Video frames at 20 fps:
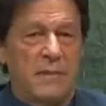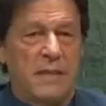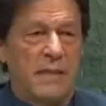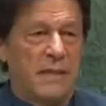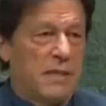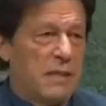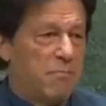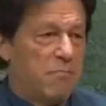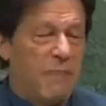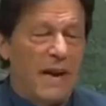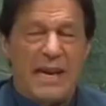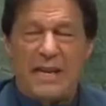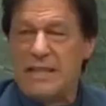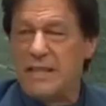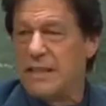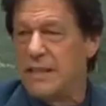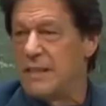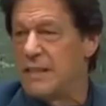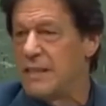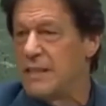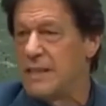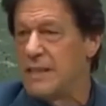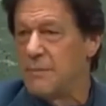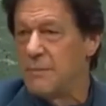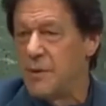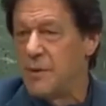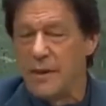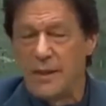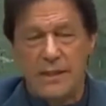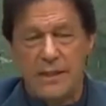it's a passion in the
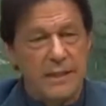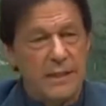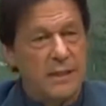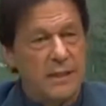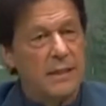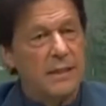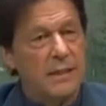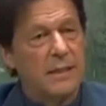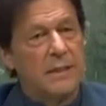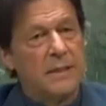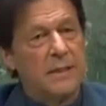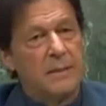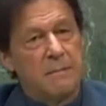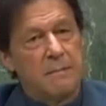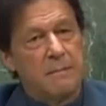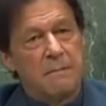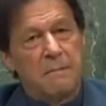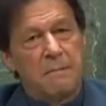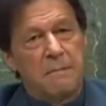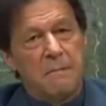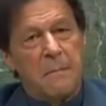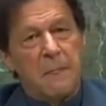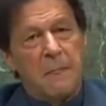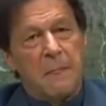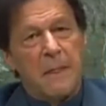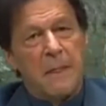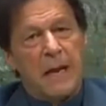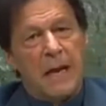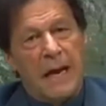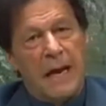subcontinent,
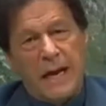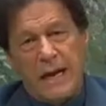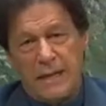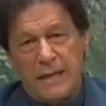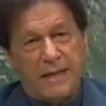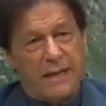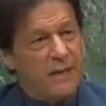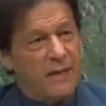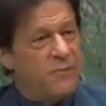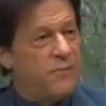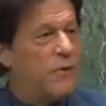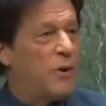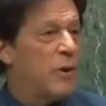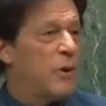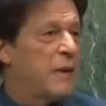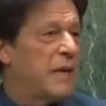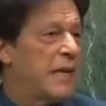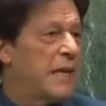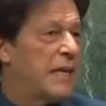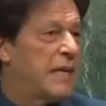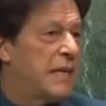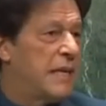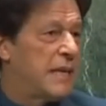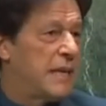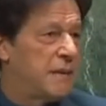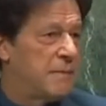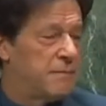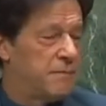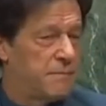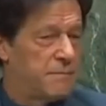I had great following in
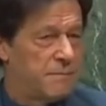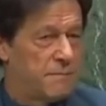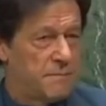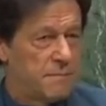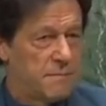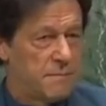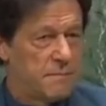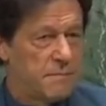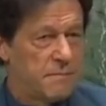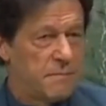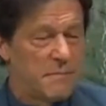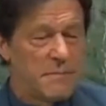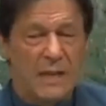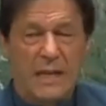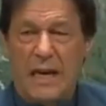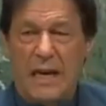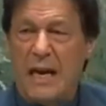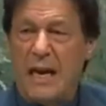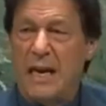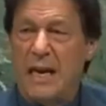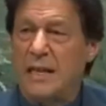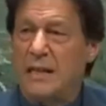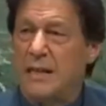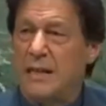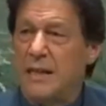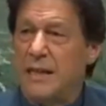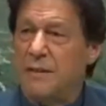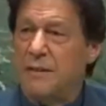India. I have